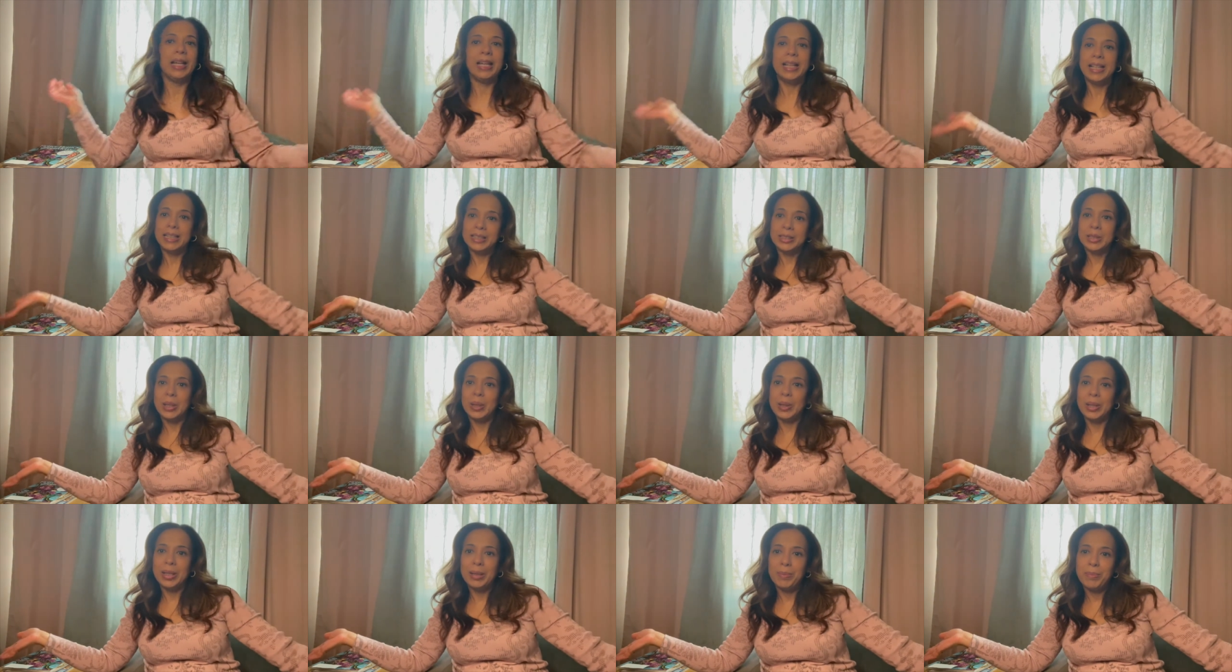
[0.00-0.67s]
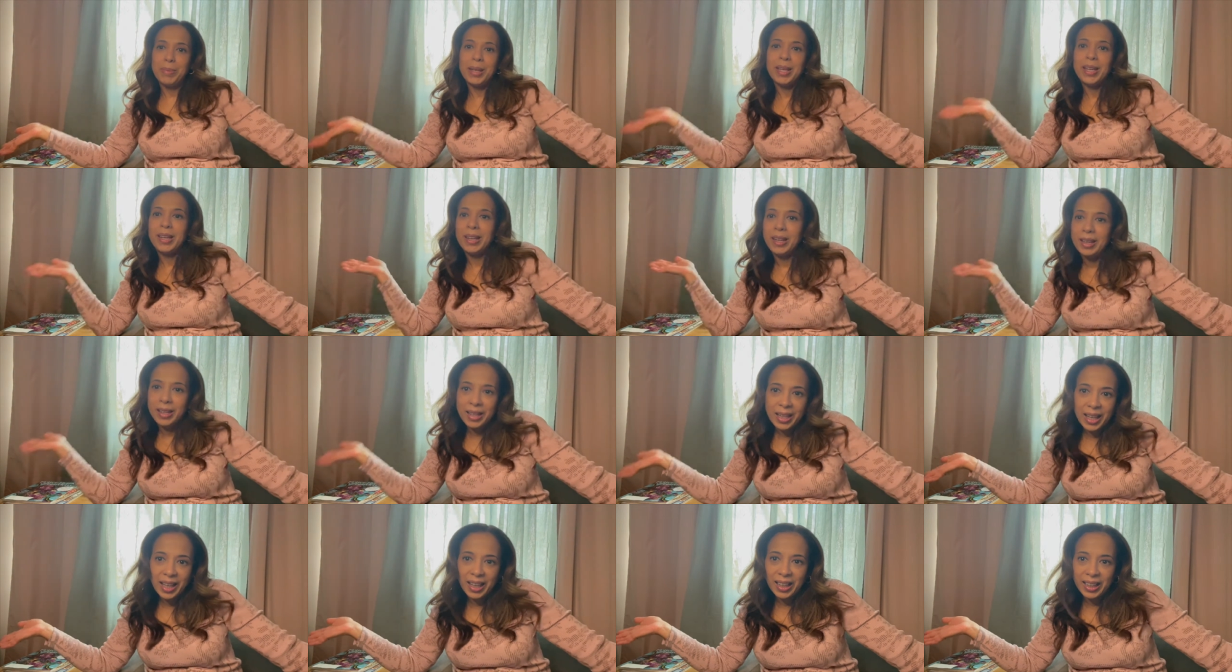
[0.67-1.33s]
It's only me,
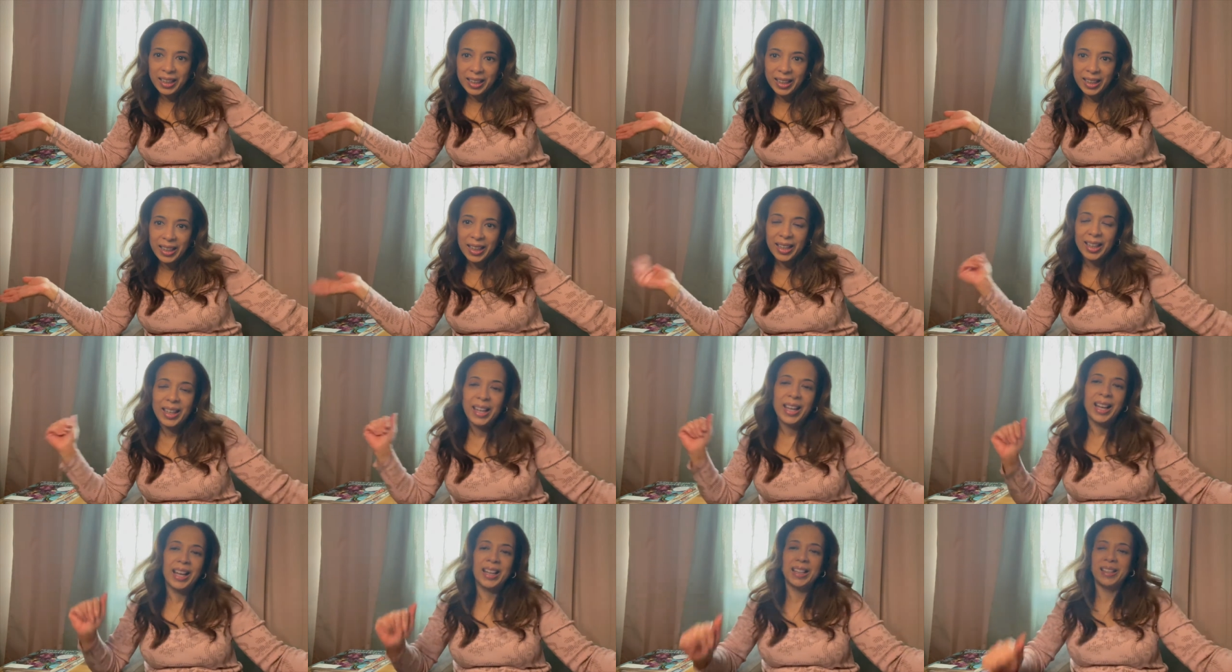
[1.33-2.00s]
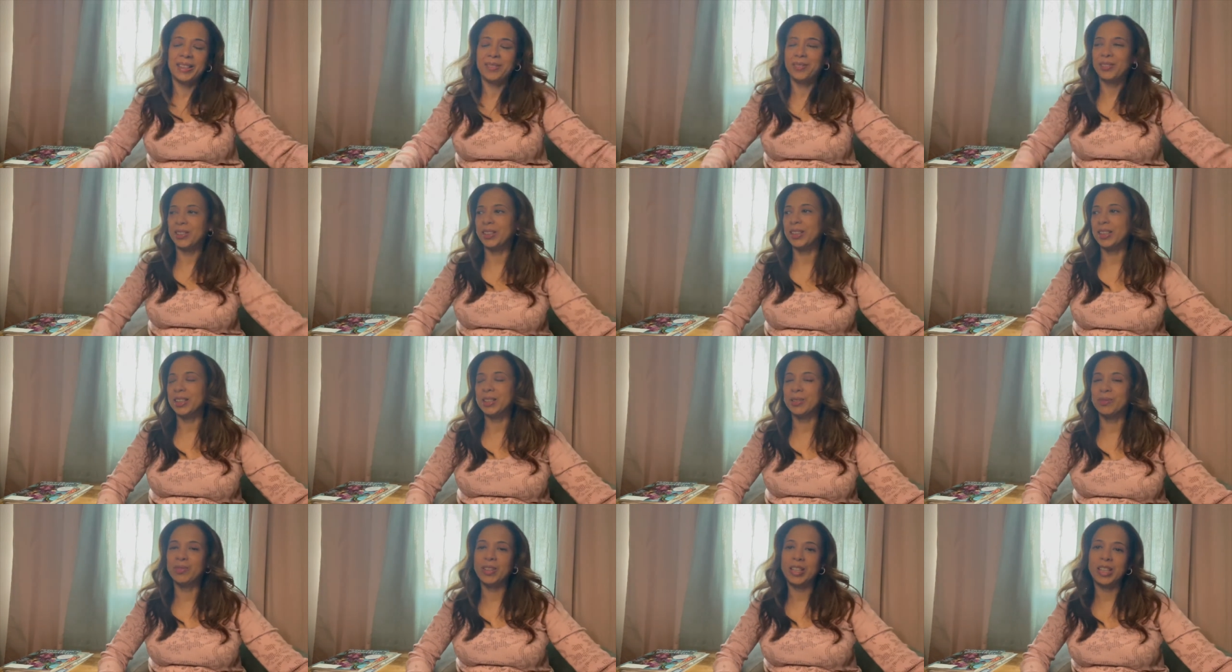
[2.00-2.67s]
Yelly, and for
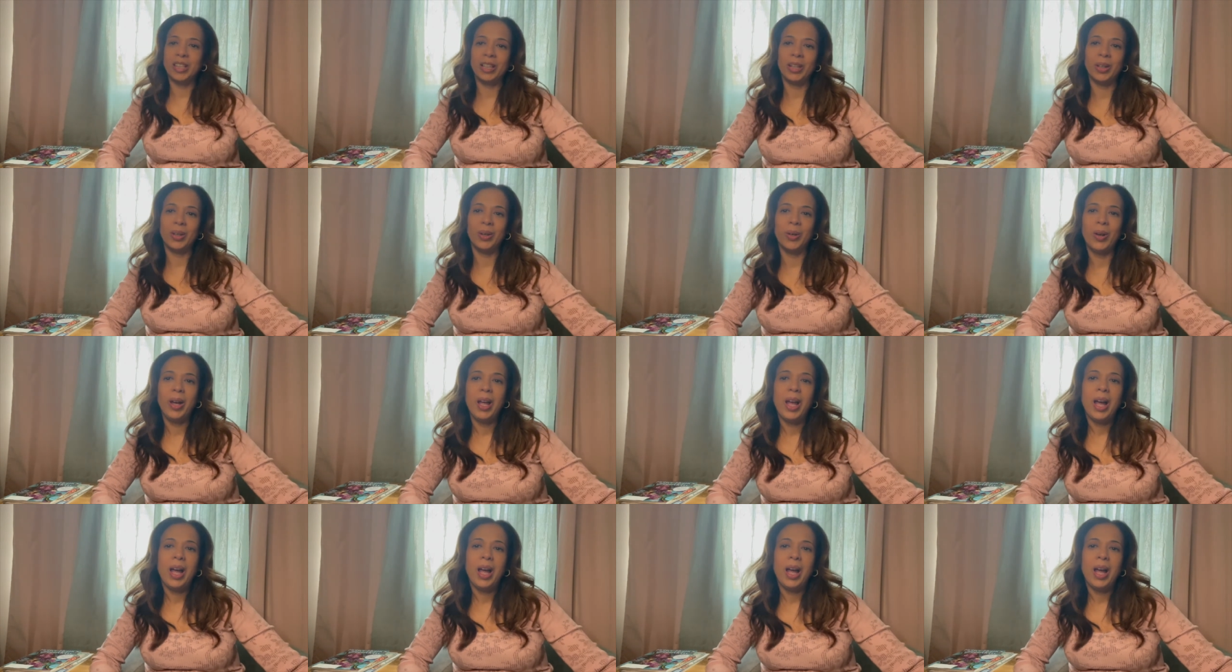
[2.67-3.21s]
this video.